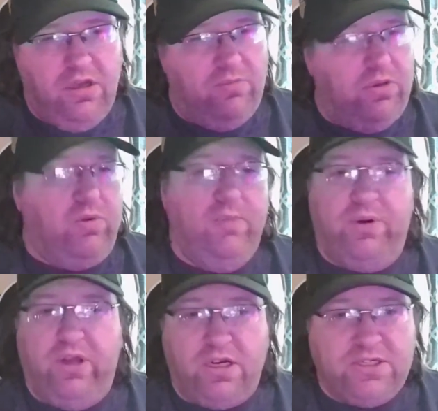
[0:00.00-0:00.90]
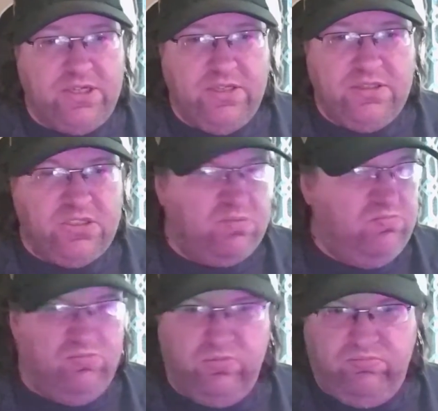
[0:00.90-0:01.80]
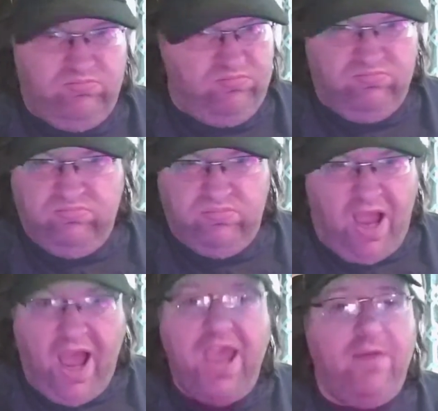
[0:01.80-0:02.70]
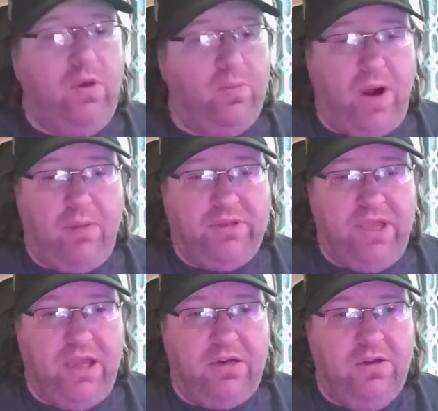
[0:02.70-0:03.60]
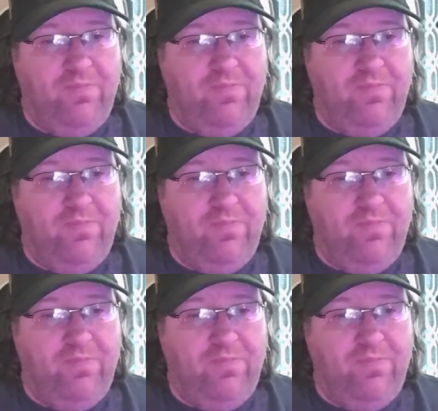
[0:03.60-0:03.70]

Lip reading: The reproductions. I have no problem with that.